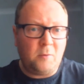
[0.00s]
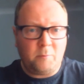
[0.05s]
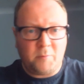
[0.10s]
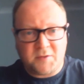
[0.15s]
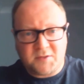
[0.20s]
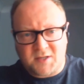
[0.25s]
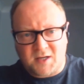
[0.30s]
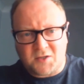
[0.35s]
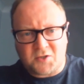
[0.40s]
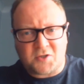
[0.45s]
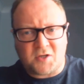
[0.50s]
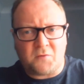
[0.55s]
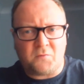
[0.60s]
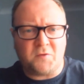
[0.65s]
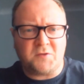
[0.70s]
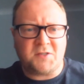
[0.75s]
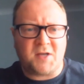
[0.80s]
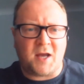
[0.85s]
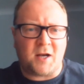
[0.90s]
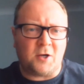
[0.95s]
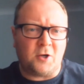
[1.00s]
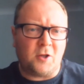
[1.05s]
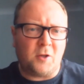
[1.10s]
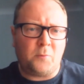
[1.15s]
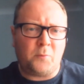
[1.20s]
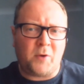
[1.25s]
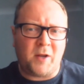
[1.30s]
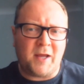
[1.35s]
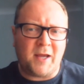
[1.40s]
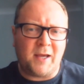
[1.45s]
Potentially, if we sign
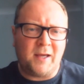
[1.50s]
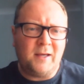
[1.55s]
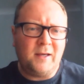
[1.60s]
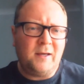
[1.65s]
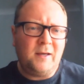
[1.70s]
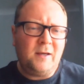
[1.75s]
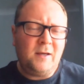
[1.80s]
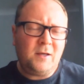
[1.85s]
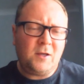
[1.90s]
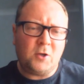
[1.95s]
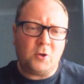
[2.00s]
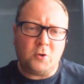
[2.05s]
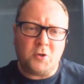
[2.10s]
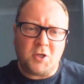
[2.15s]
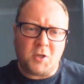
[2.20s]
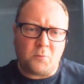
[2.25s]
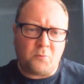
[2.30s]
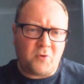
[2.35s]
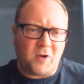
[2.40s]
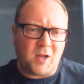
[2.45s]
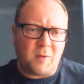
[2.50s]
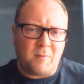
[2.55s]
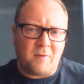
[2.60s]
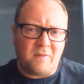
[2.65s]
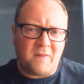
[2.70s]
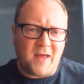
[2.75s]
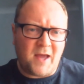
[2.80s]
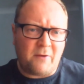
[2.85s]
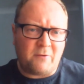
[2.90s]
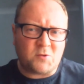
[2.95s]
another player, you could bring him
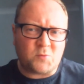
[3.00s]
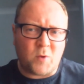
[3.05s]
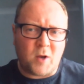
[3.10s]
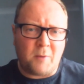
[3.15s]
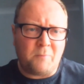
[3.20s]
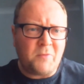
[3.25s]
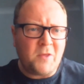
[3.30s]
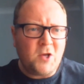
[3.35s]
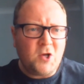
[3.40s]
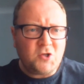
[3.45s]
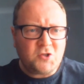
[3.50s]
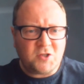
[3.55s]
in there as well.